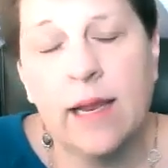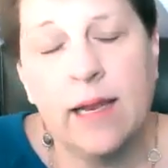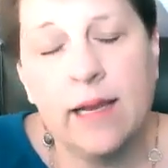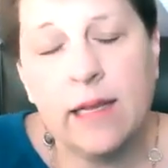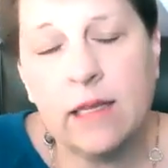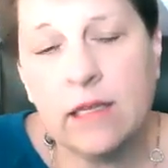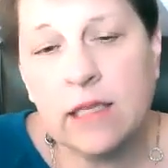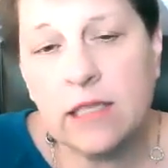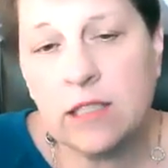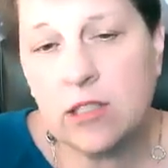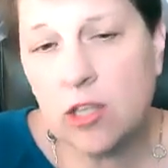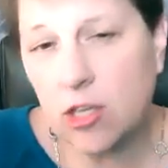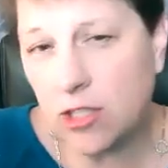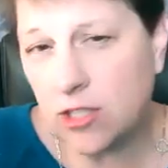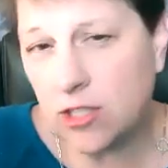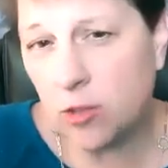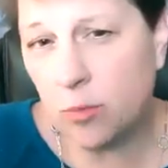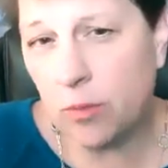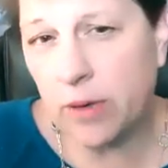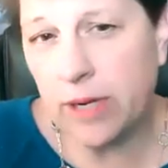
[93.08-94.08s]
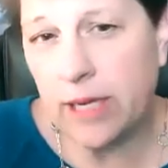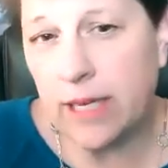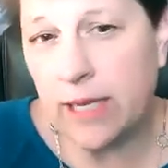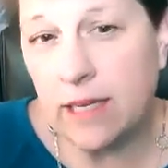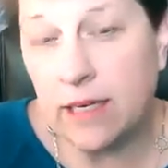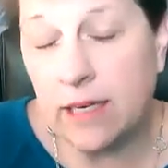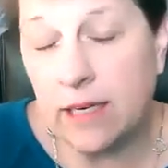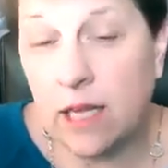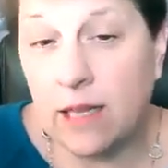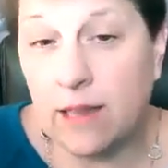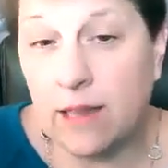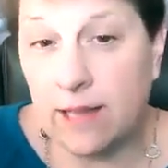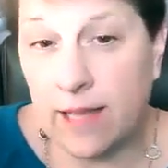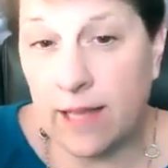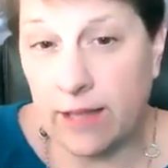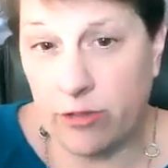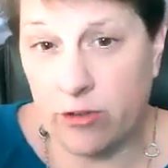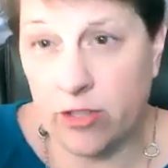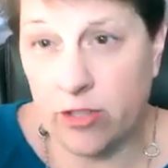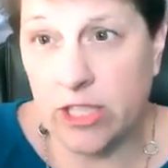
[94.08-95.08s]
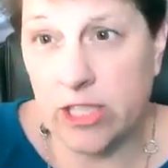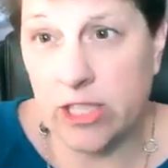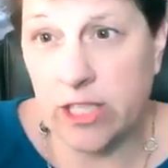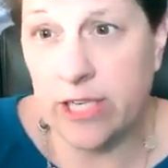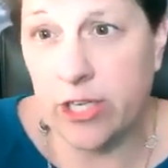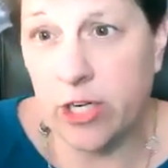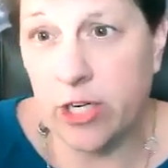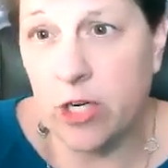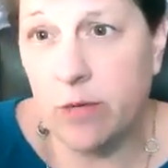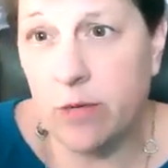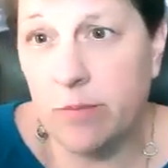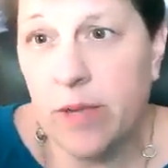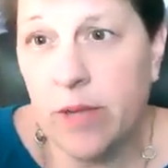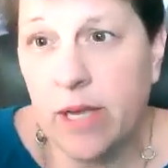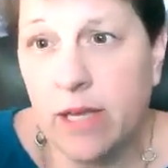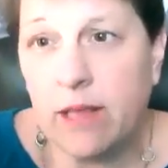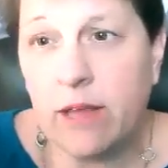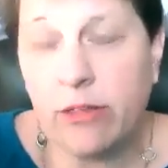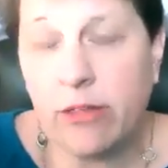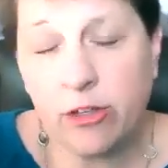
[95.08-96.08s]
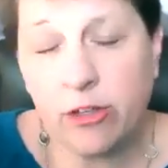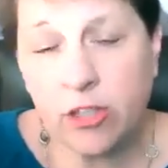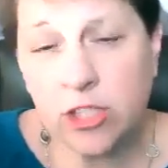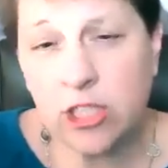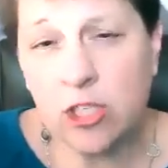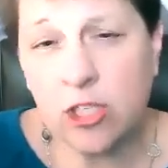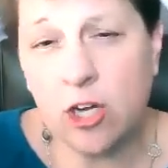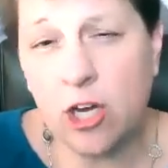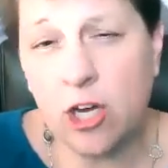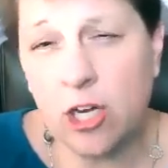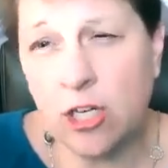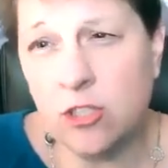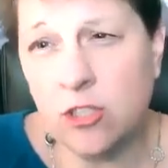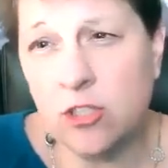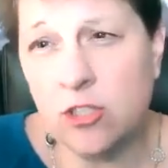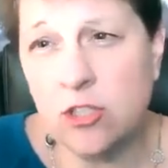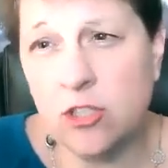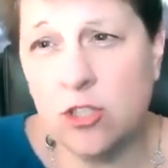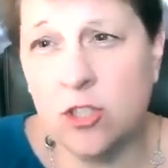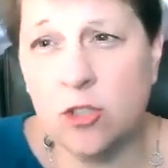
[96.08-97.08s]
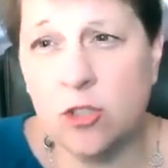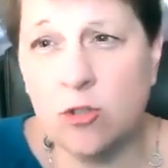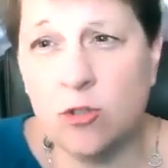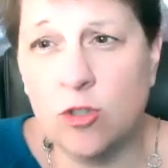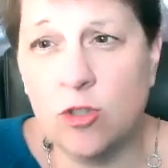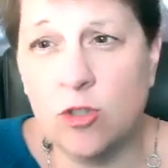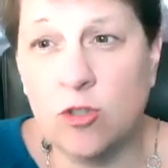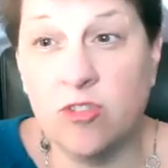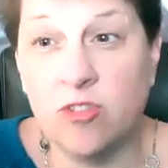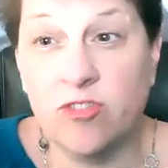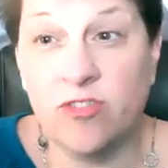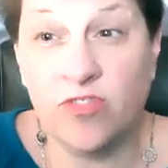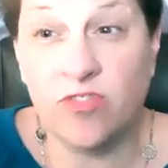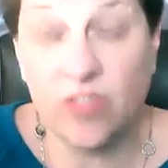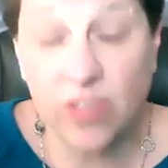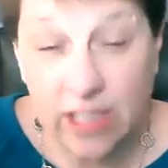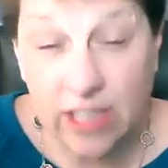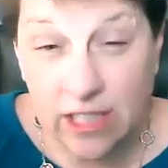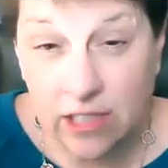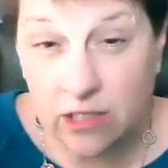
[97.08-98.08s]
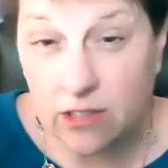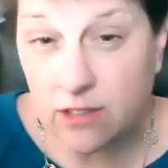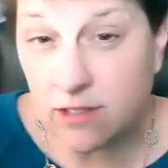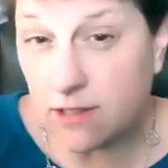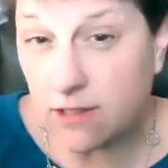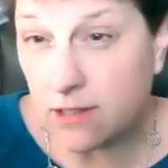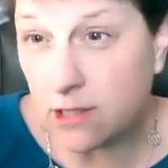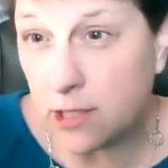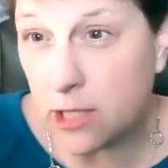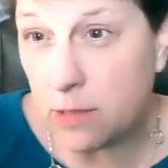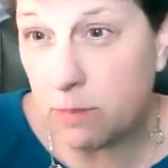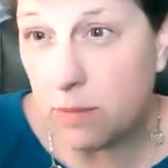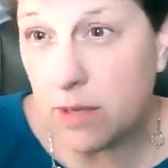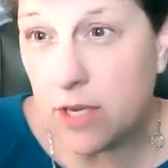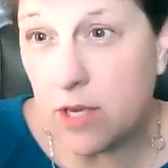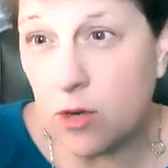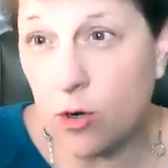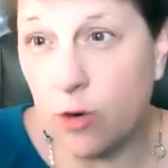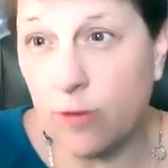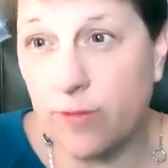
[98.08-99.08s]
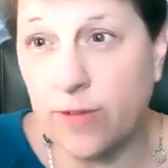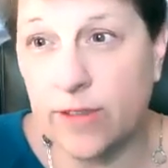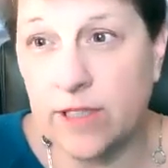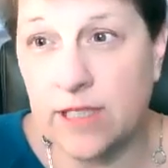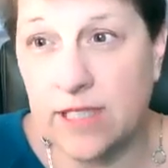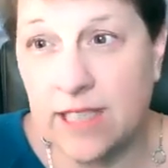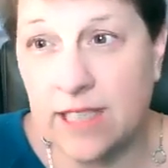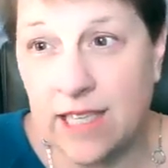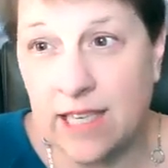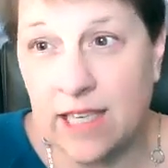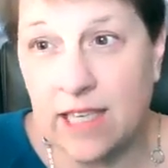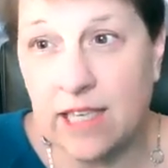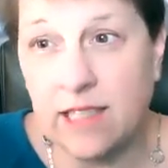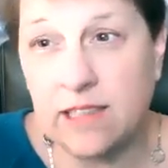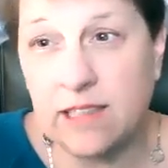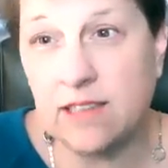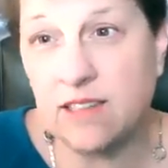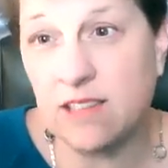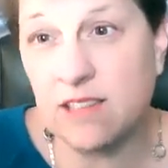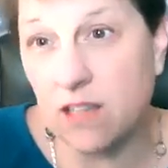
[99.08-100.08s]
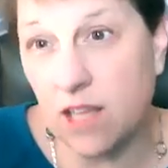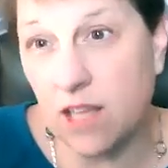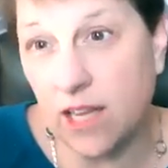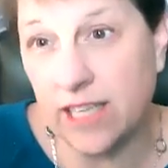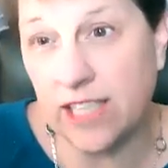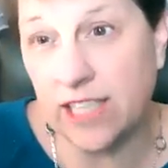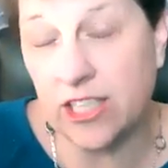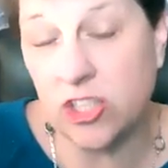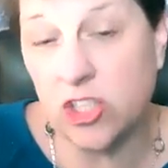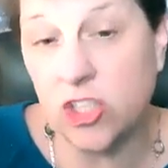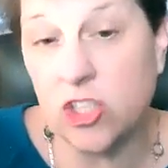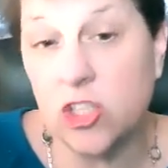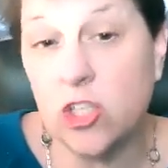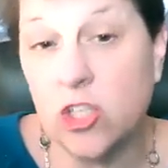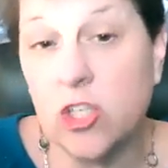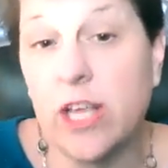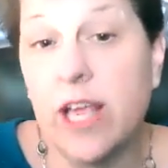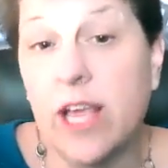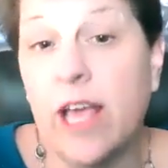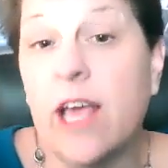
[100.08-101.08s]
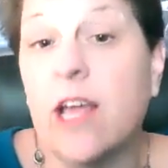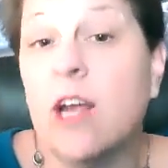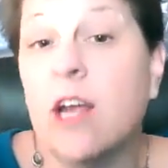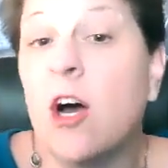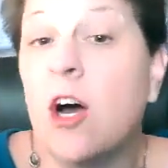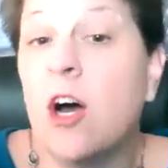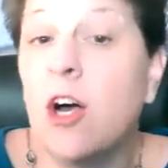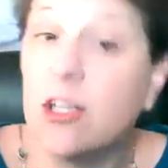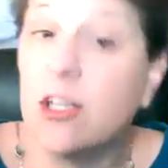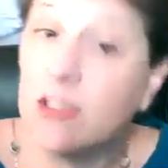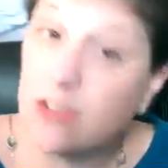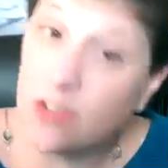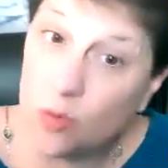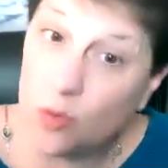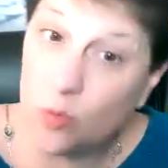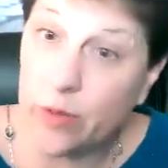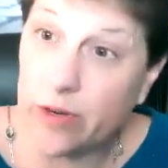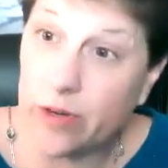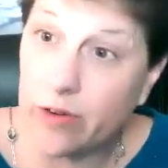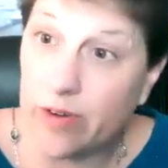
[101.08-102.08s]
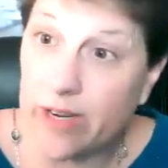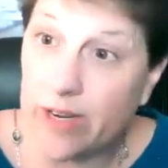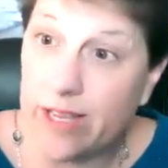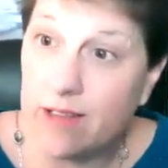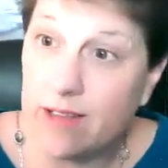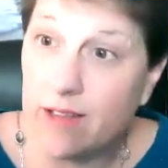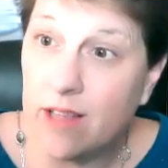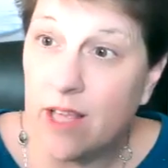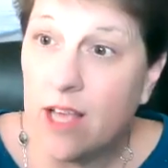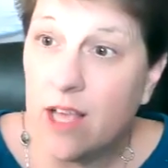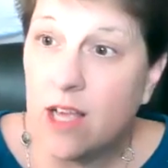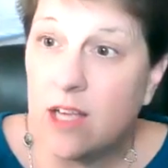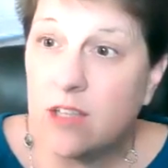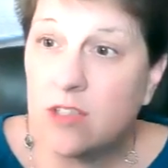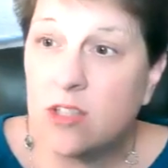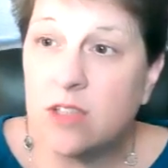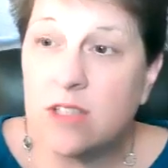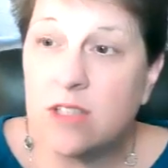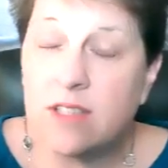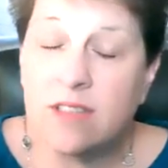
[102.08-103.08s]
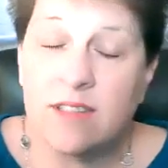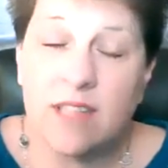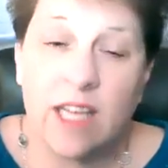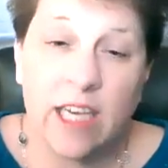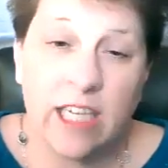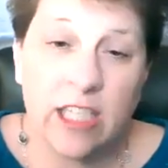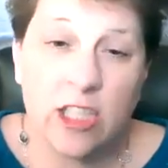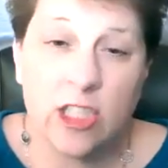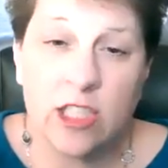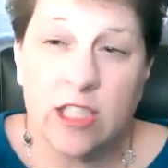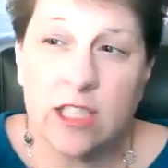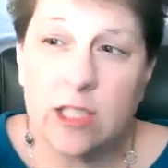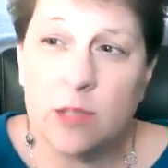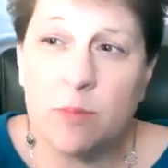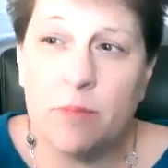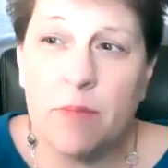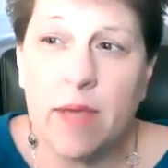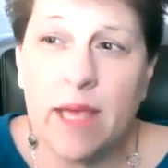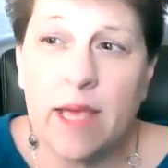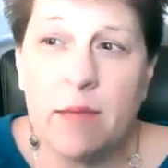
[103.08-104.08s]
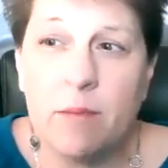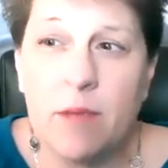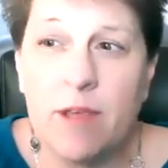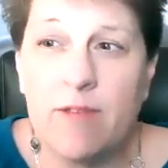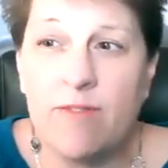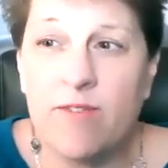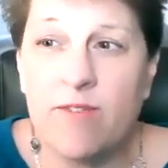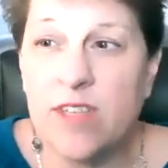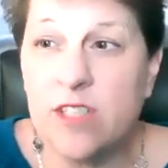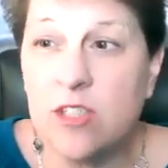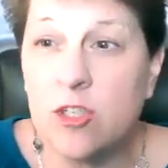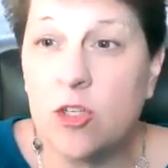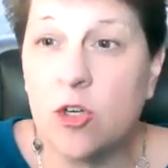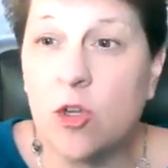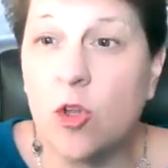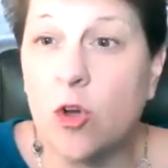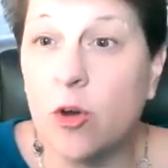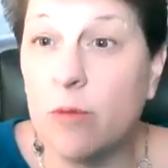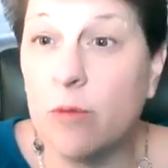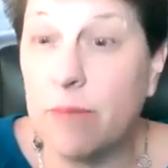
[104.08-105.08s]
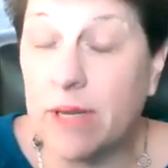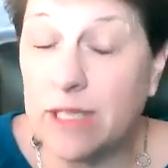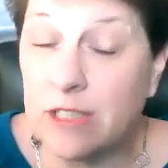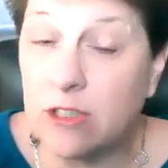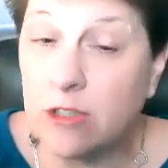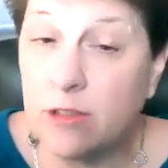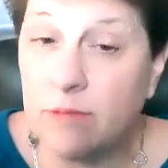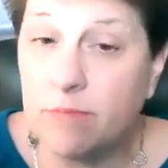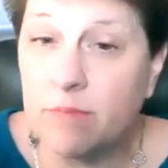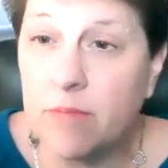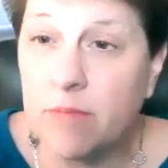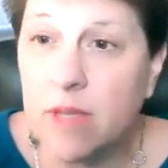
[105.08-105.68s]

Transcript: Now, let's also bring in lethargy here. Lethargy causes you to feel sleepy or fatigued, sluggish, and also weary. So, the sluggishness may be physical or mental.